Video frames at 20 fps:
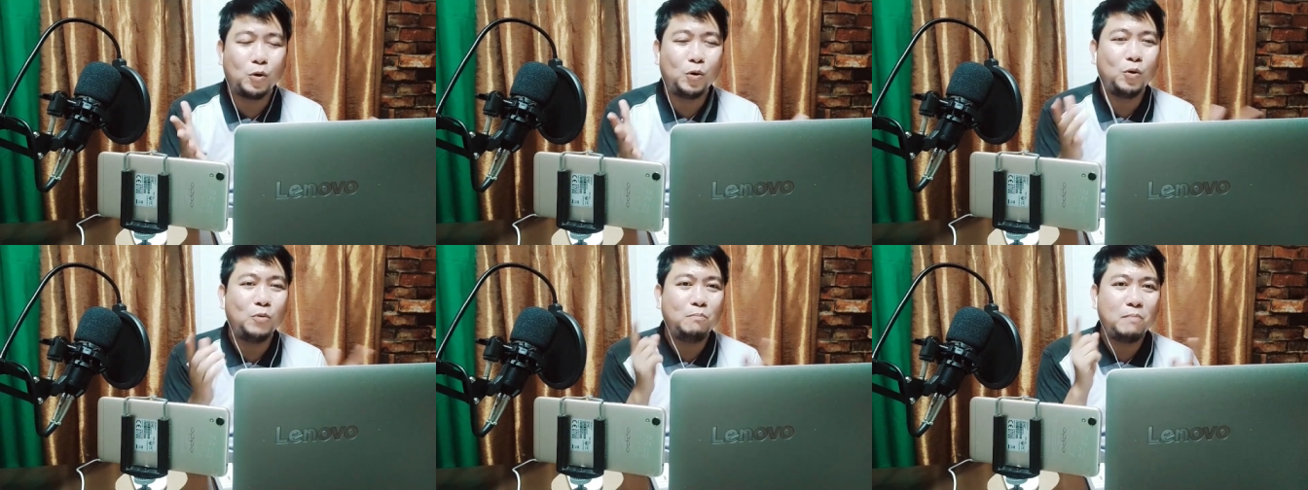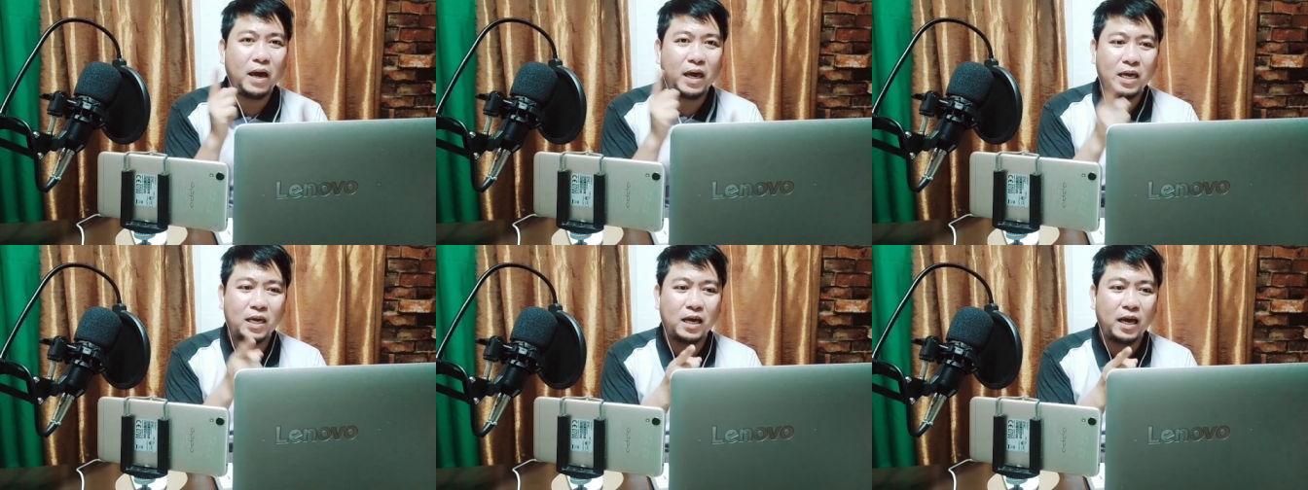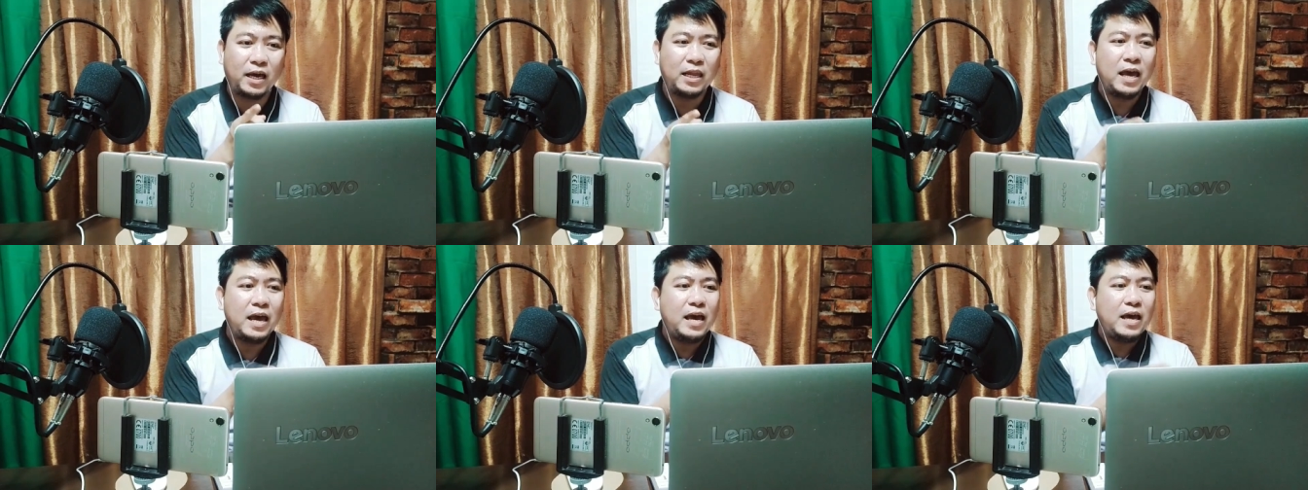Oh my
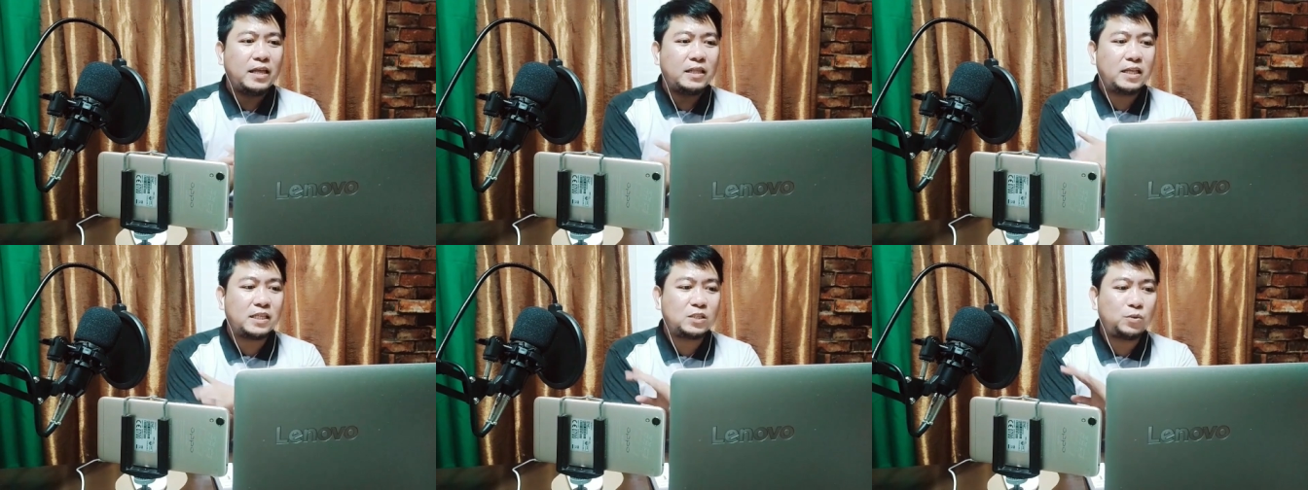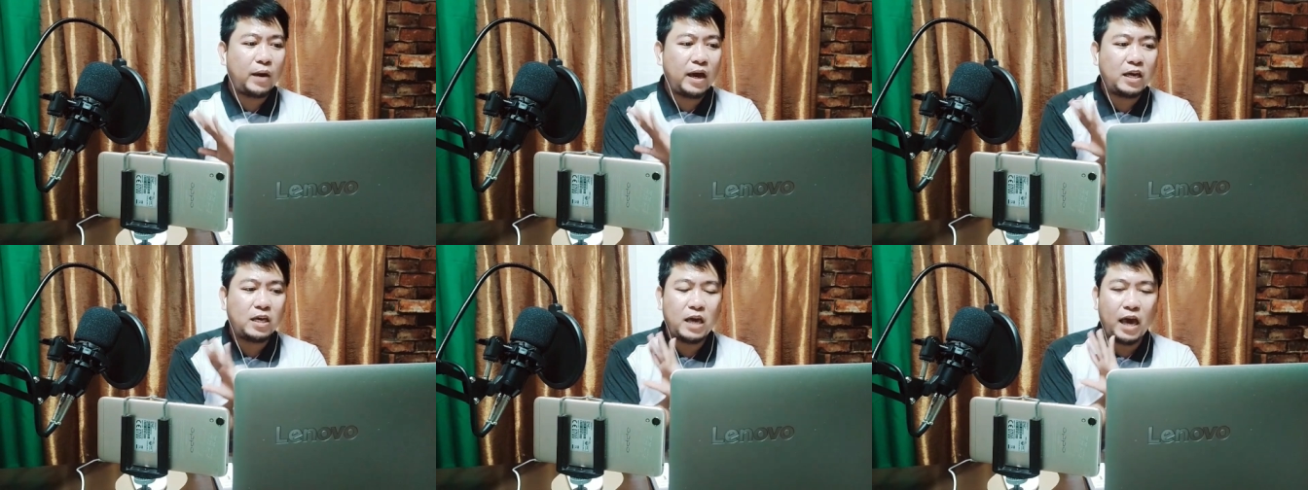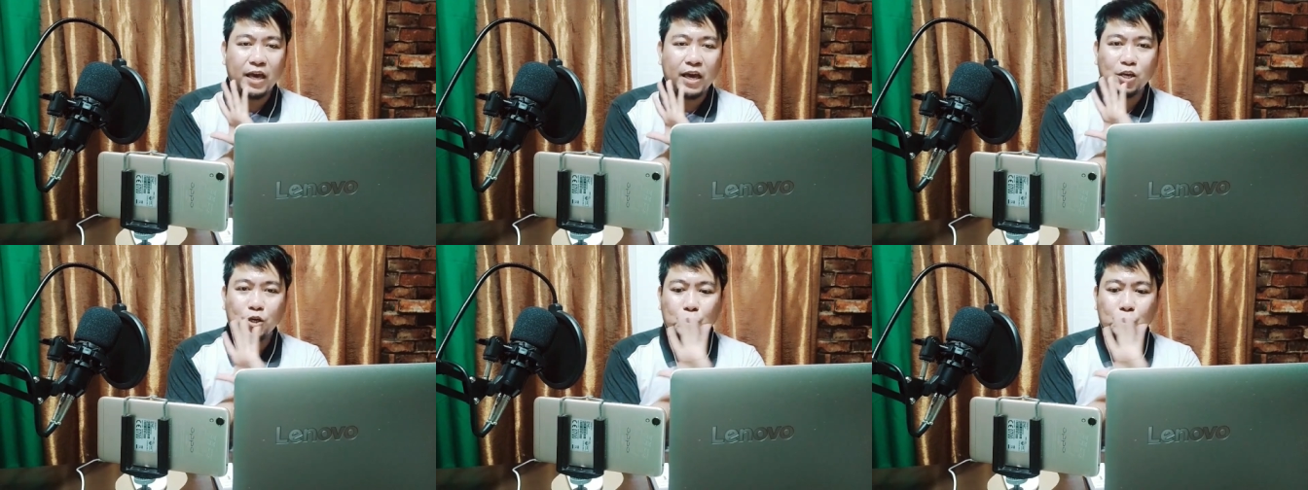God! That's why
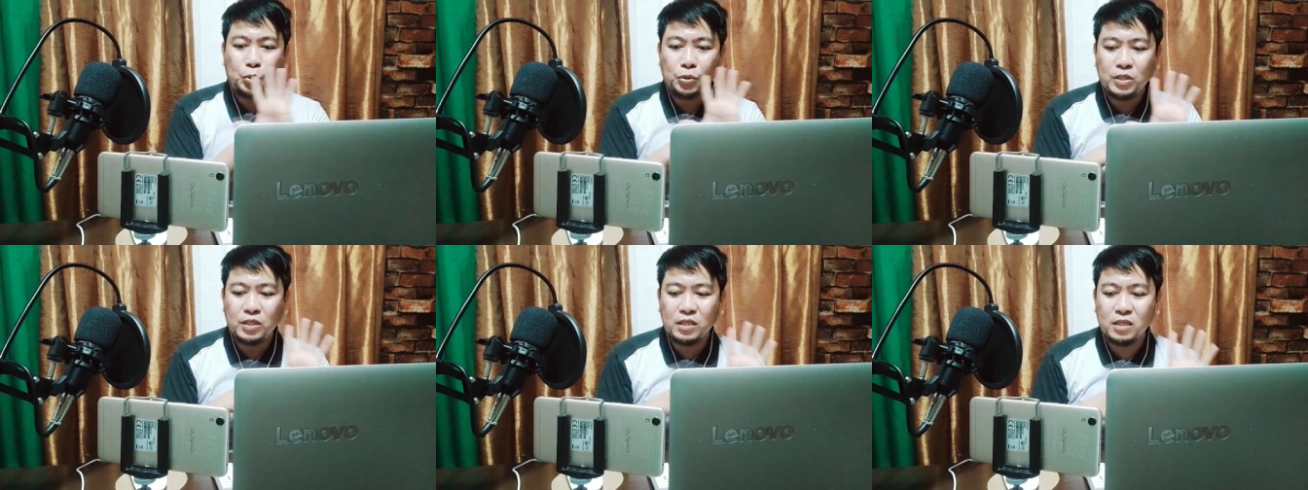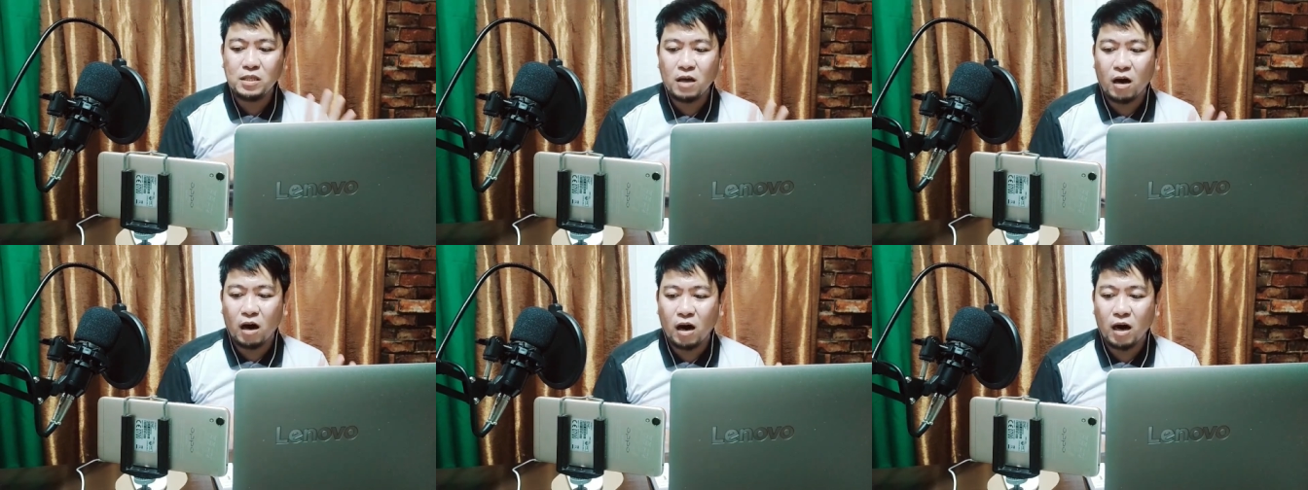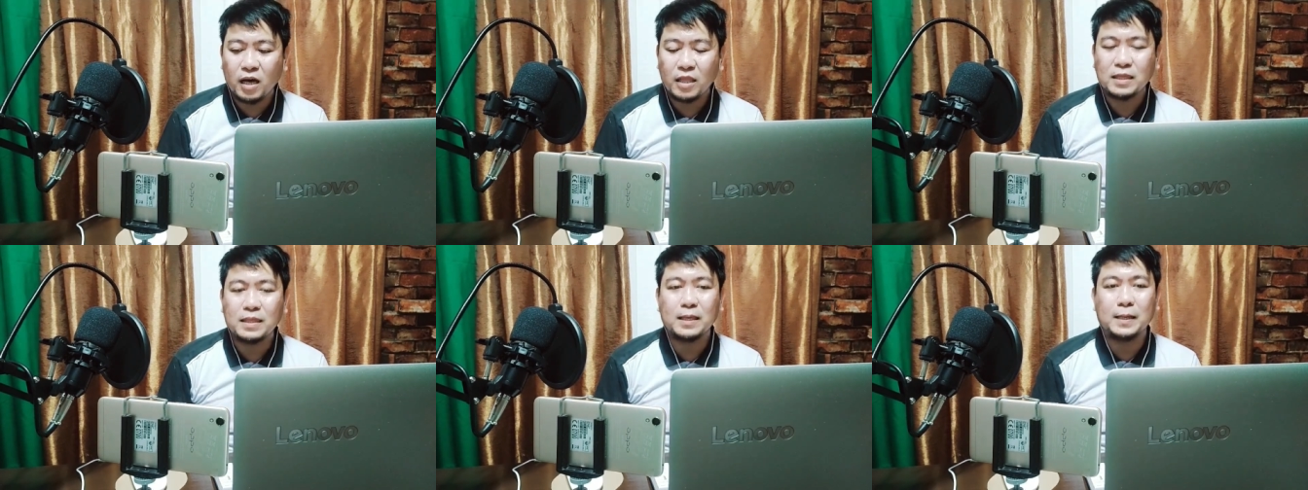I could
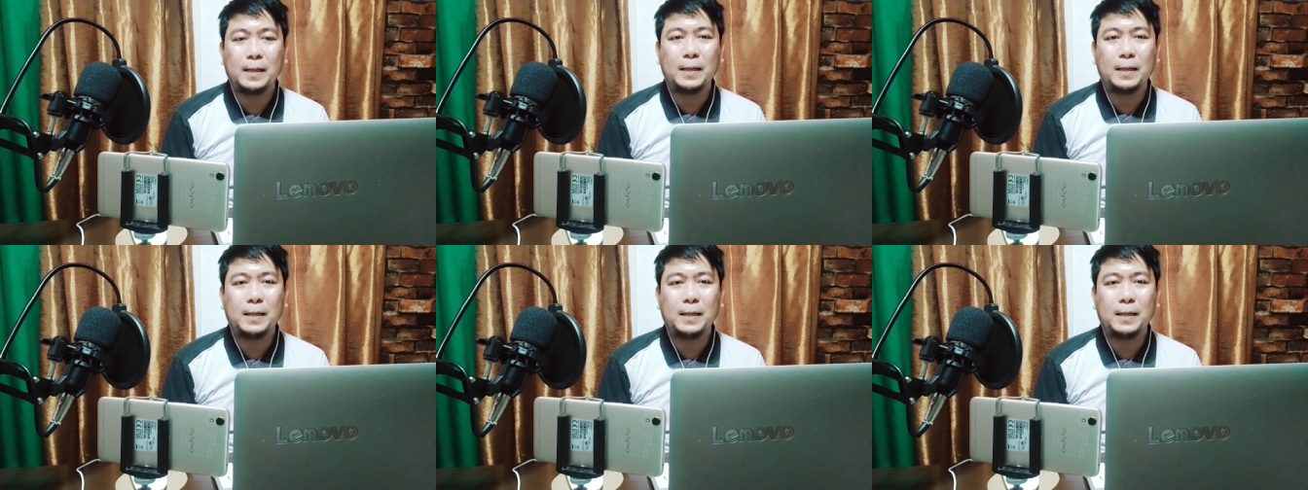not